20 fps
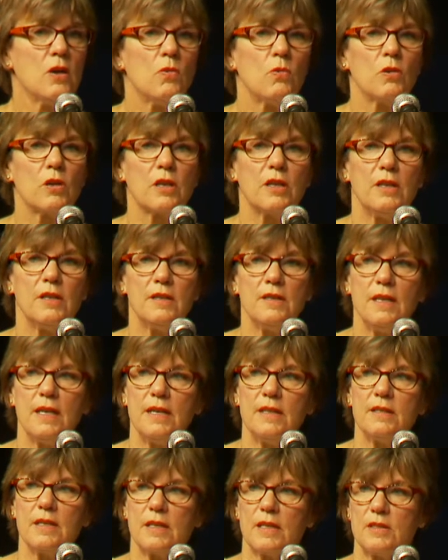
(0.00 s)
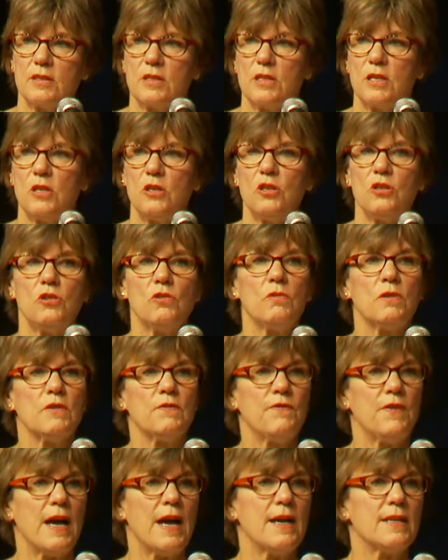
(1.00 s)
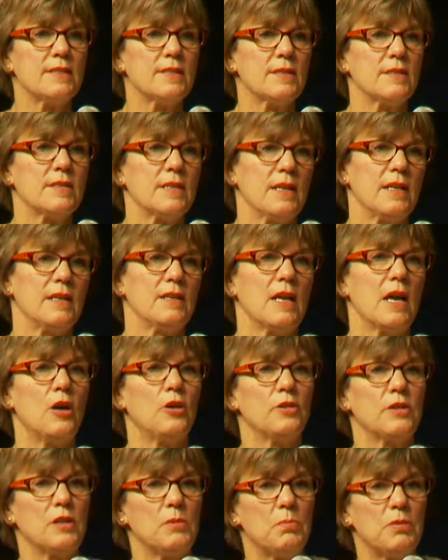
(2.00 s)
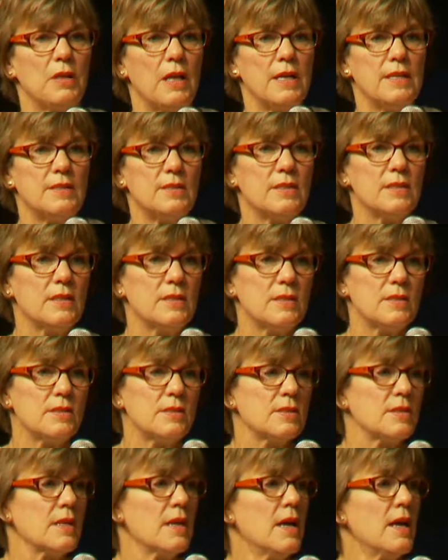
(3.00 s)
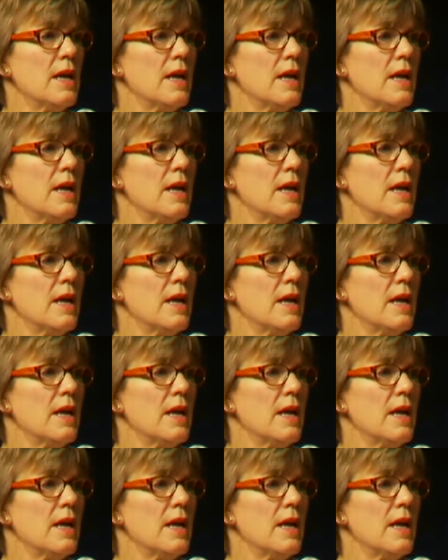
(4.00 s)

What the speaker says: We're going to need to continue to invest in healthy places,